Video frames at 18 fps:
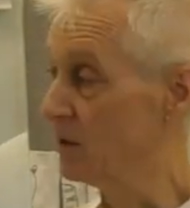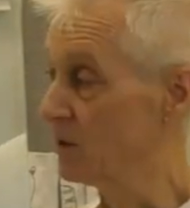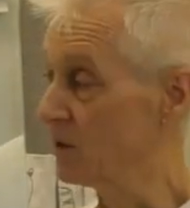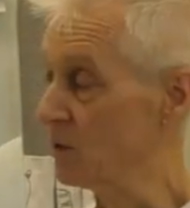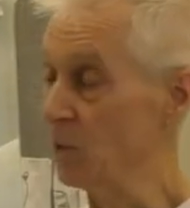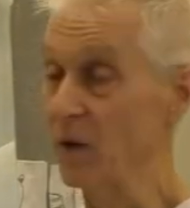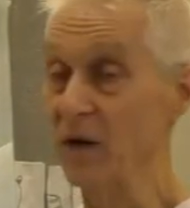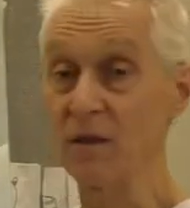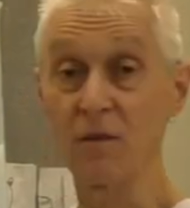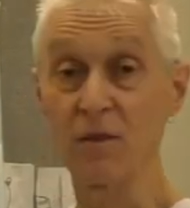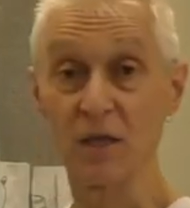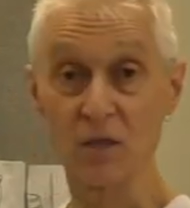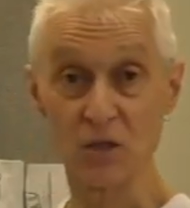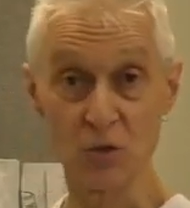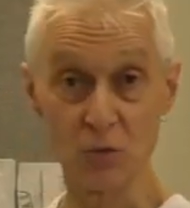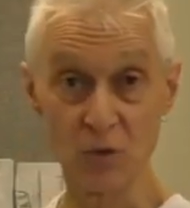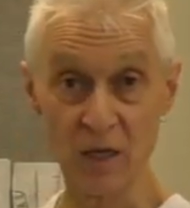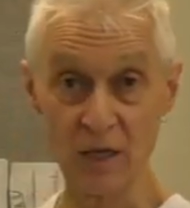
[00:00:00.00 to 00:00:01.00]
So one of the
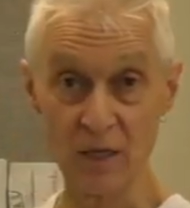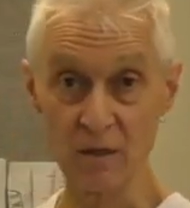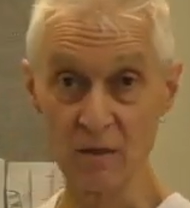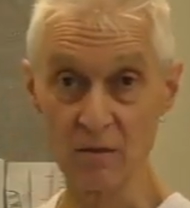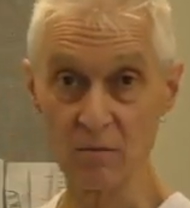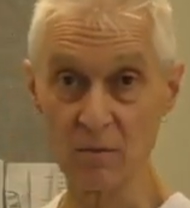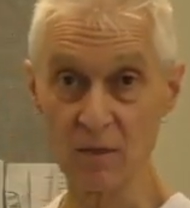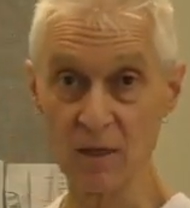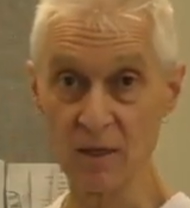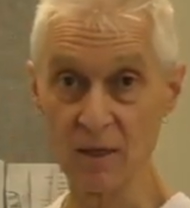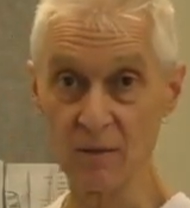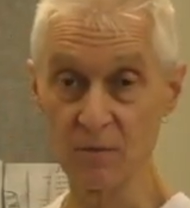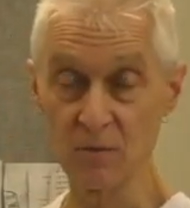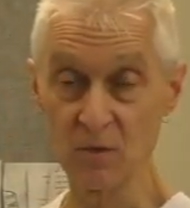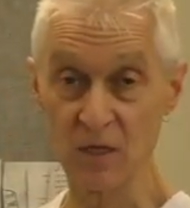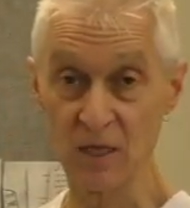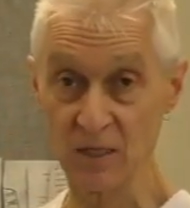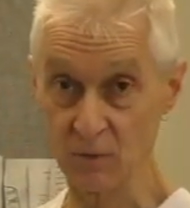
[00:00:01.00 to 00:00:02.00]
things you'll
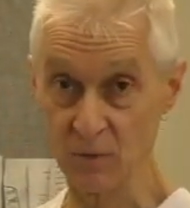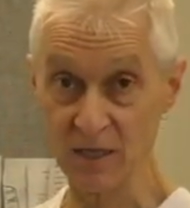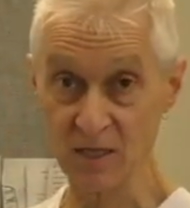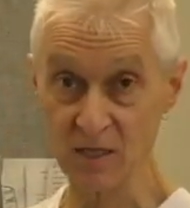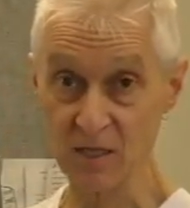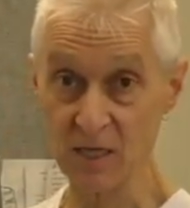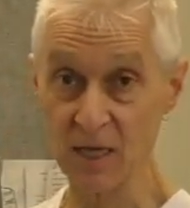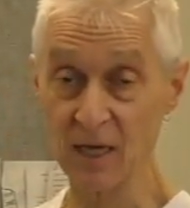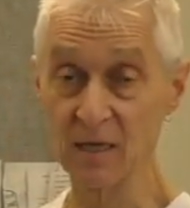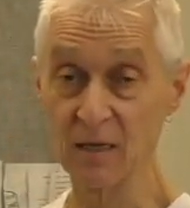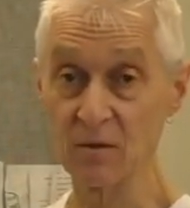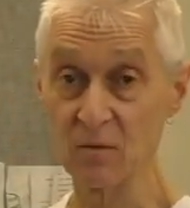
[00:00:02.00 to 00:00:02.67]
need to understand